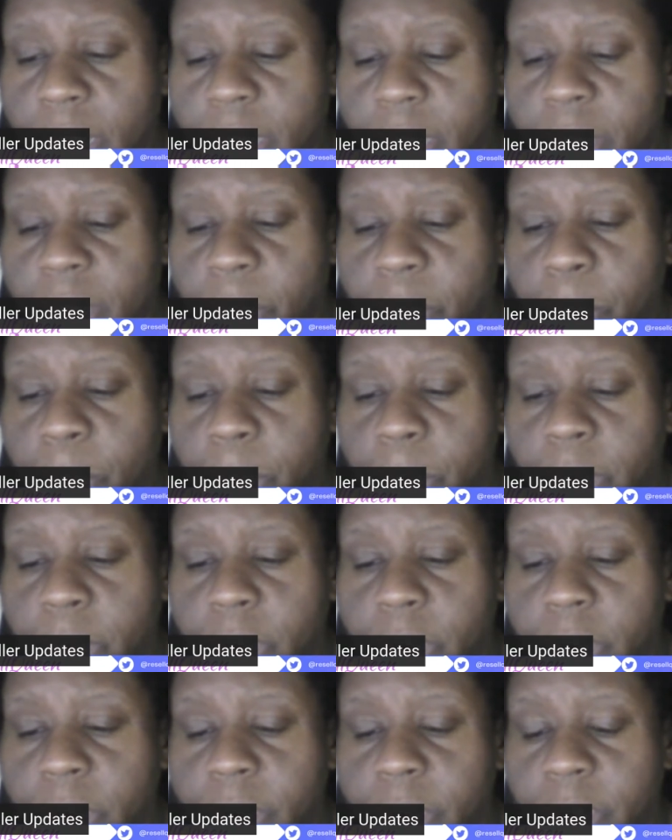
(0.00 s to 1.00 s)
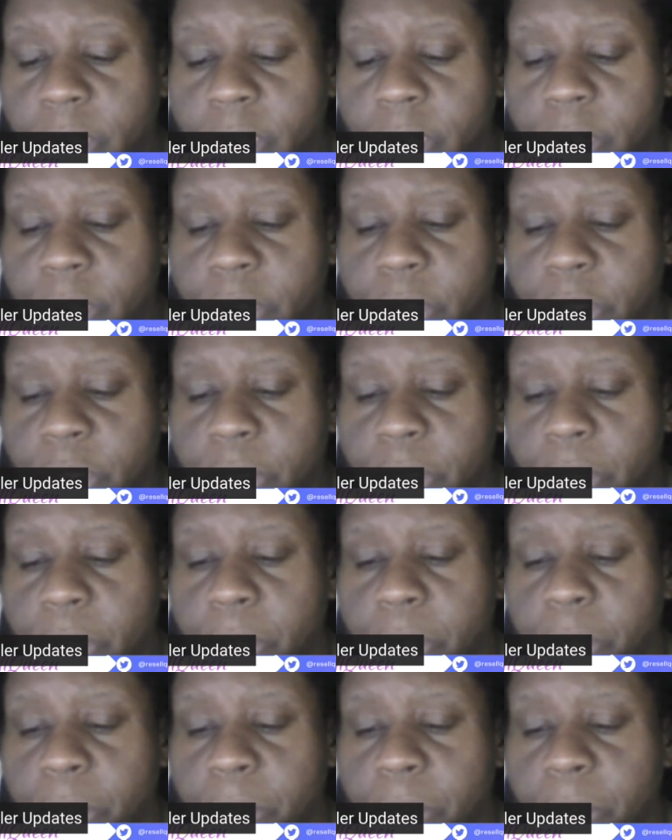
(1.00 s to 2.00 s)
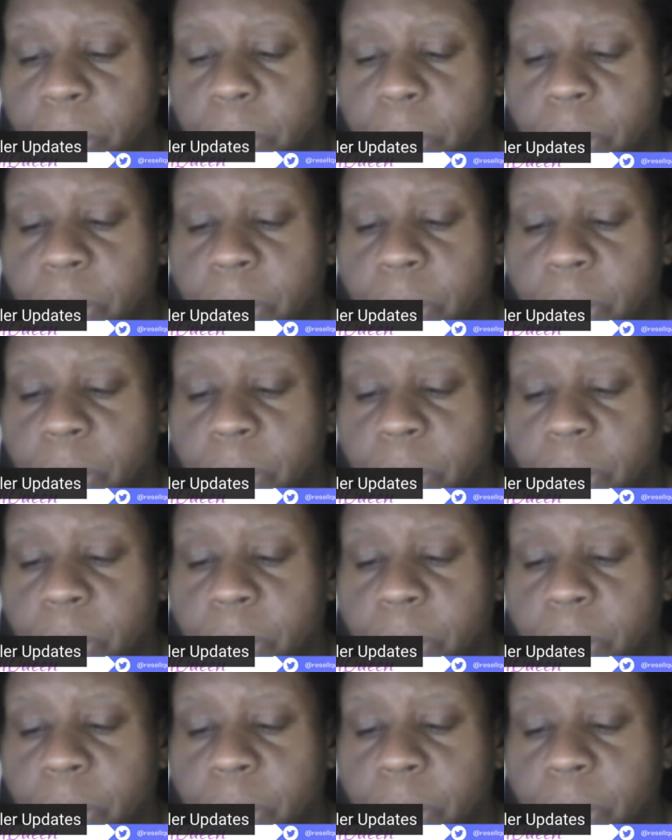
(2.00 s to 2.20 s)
in order, to